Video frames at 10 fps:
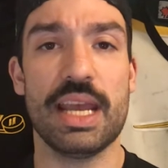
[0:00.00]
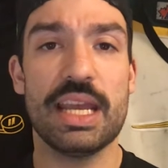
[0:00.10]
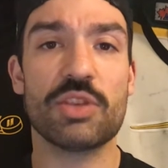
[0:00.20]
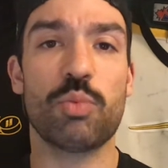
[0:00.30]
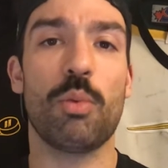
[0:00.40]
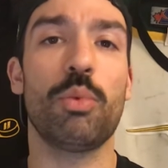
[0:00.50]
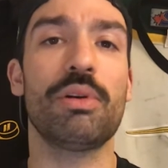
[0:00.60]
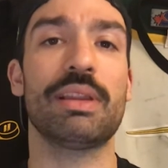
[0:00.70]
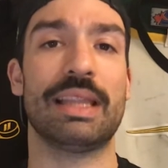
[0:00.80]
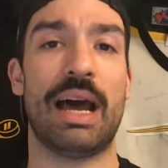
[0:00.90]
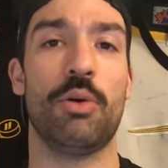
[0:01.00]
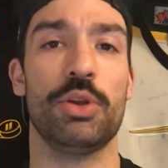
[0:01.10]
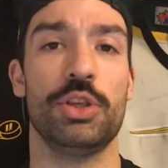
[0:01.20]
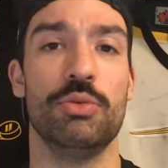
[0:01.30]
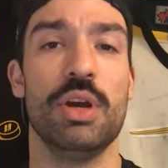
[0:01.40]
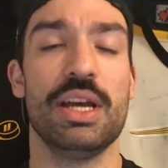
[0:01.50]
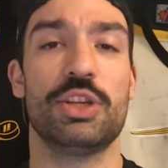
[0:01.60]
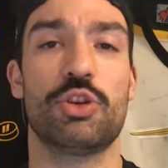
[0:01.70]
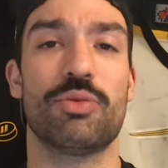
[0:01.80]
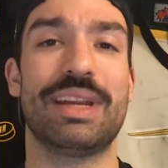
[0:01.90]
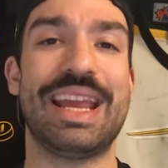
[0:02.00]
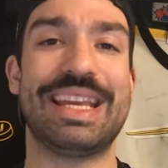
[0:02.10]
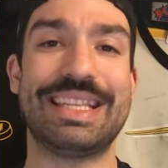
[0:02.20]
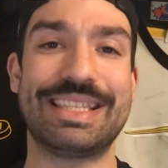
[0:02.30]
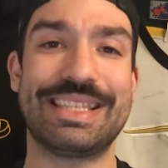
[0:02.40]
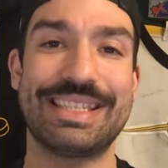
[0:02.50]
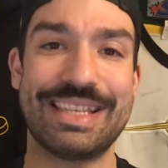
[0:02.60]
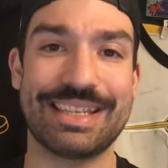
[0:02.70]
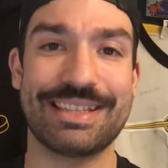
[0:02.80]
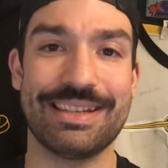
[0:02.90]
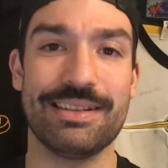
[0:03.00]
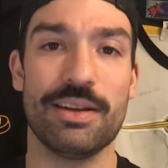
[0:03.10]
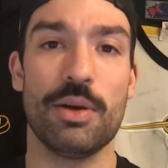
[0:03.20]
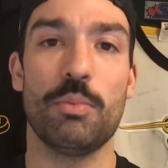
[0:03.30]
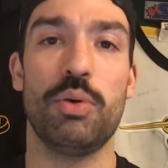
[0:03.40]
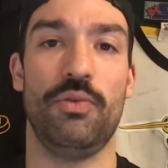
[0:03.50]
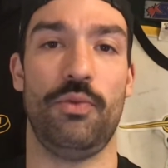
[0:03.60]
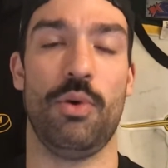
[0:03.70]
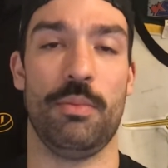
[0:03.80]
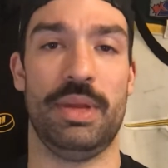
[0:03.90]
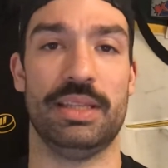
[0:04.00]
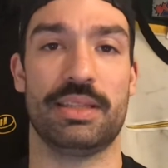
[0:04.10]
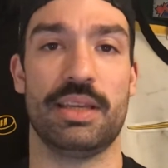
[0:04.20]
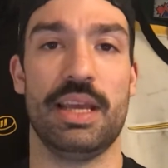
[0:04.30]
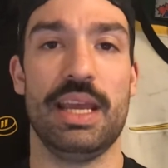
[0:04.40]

is what will allow you to create consistent performance.